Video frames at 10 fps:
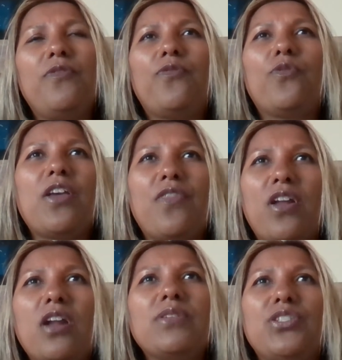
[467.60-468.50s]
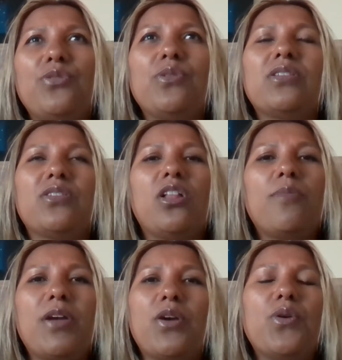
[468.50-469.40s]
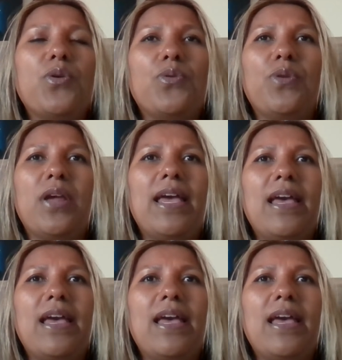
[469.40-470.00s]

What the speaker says: Before I thought I was doing this all on my own.